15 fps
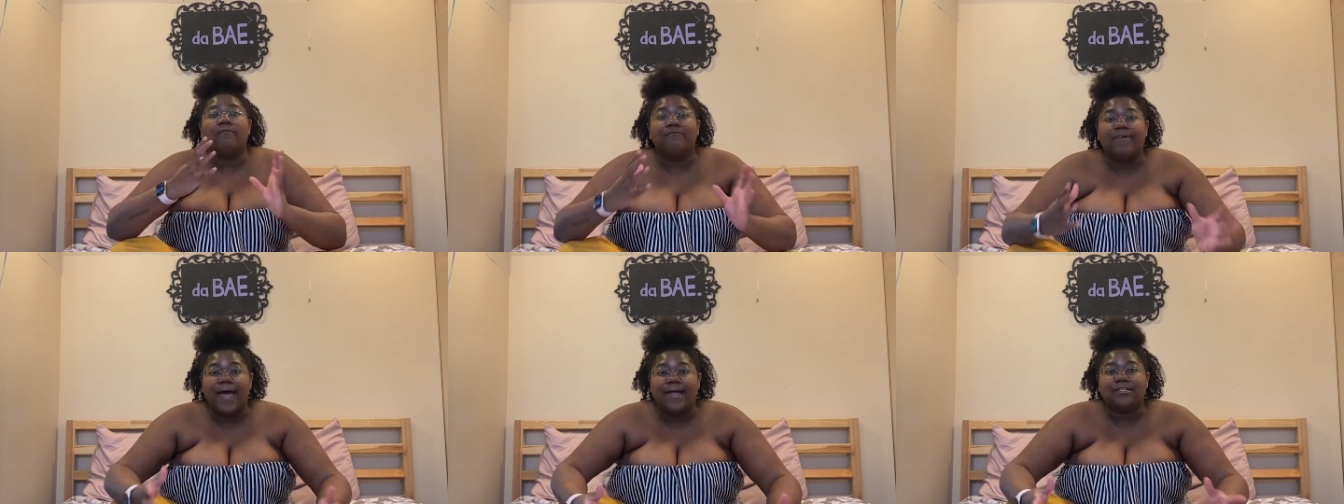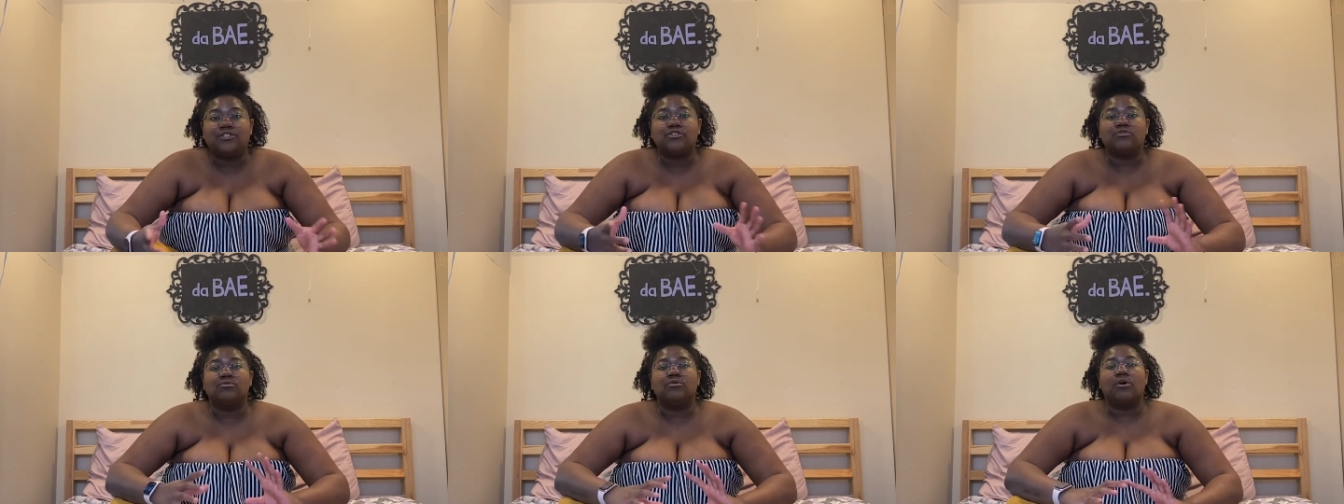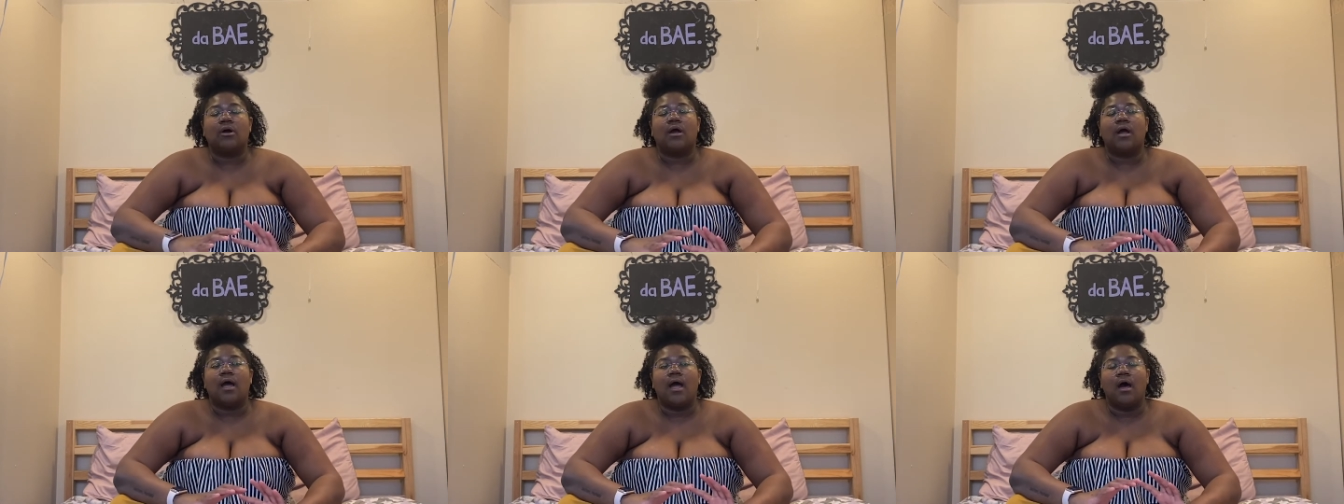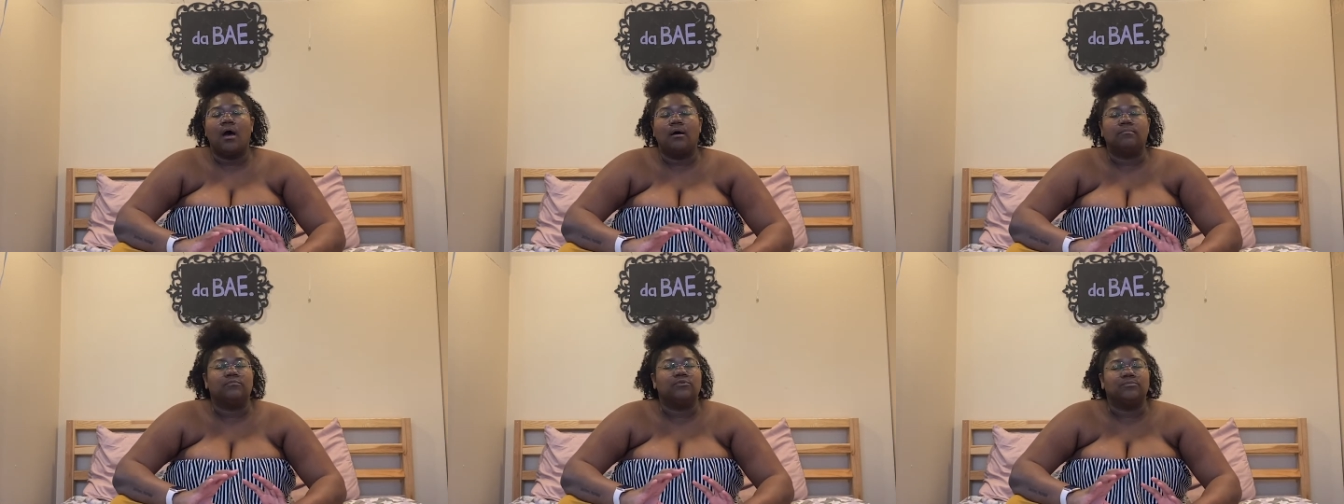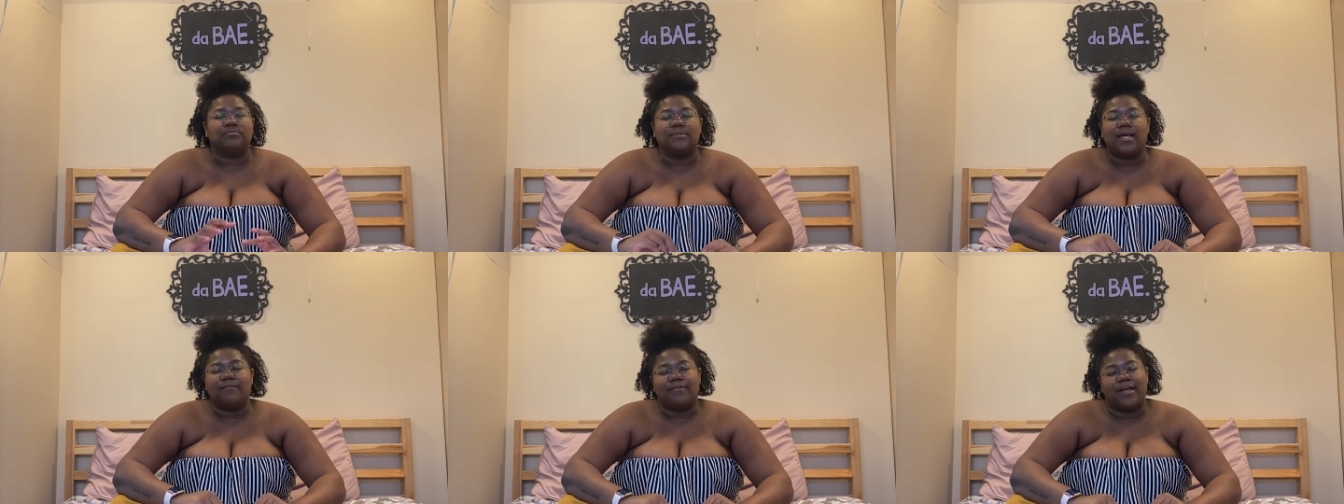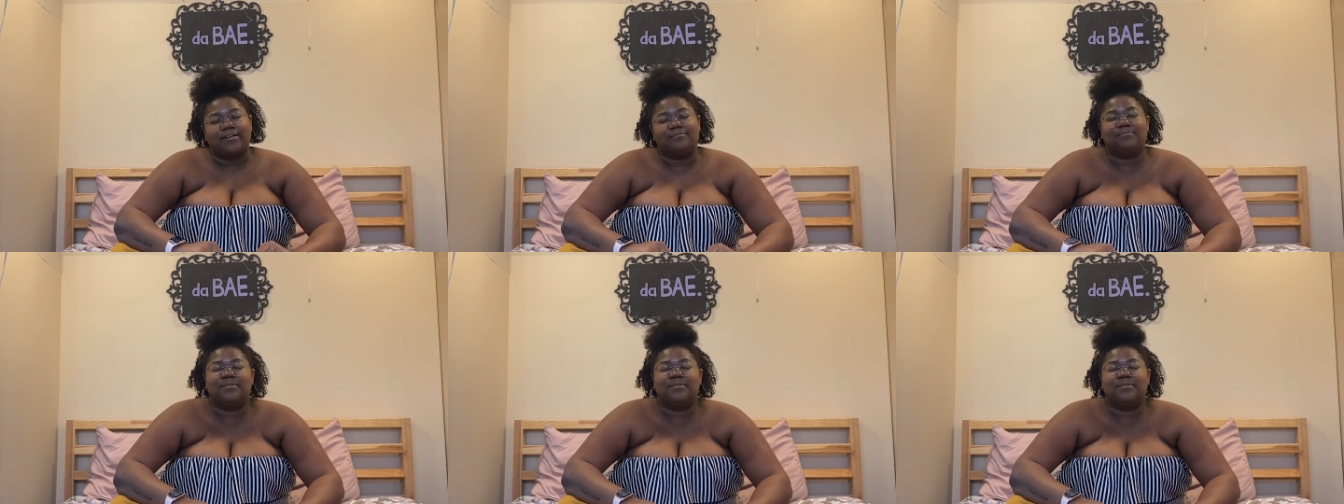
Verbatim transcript: vaginal um, ooh, not that.